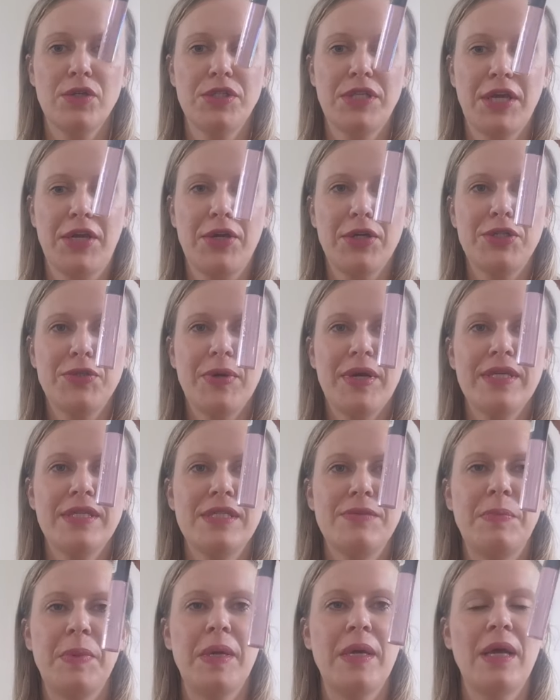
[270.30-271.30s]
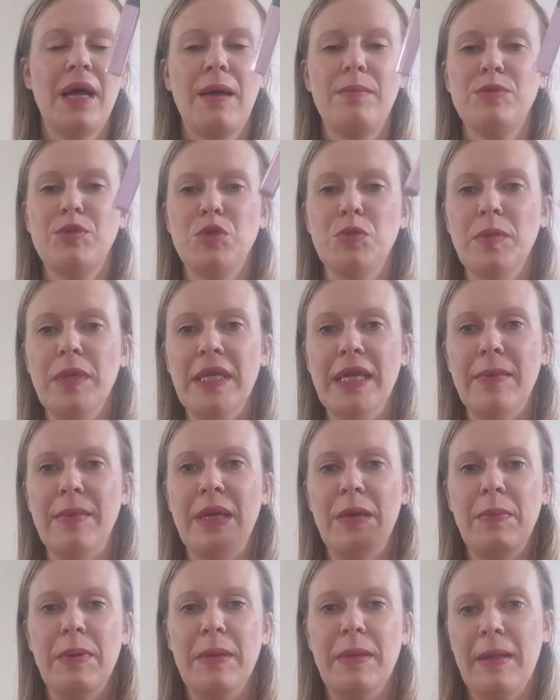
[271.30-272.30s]
sticker twist, but I'm too mean. I'm
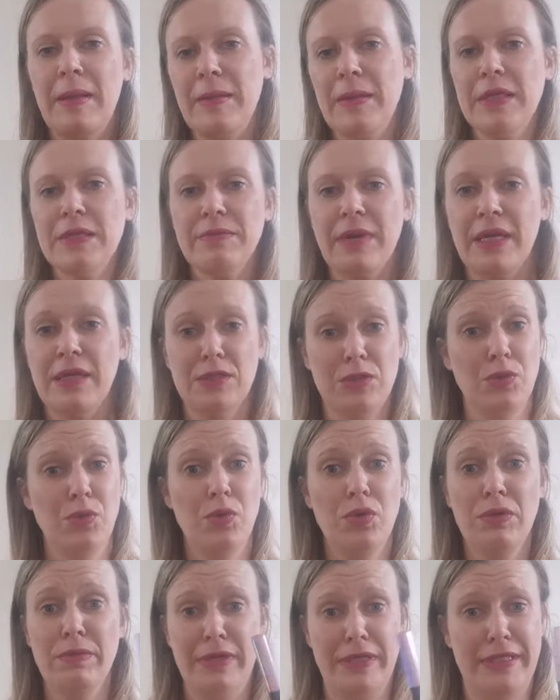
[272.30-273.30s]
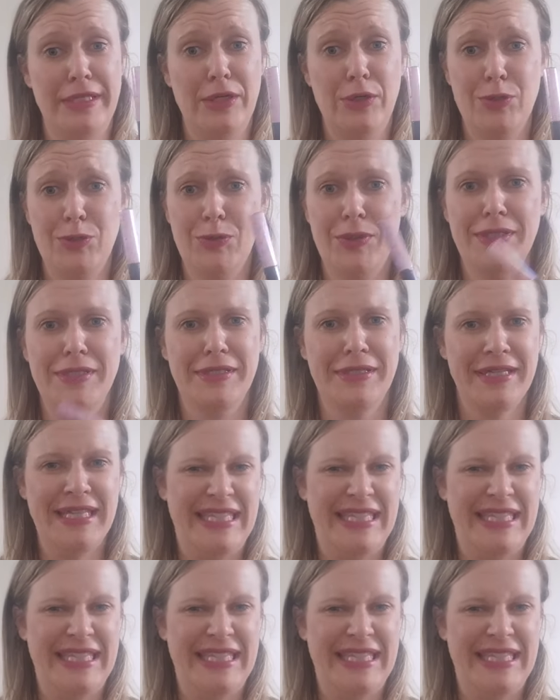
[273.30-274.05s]
keeping mine. It's mine. It's not going in my sticker twist.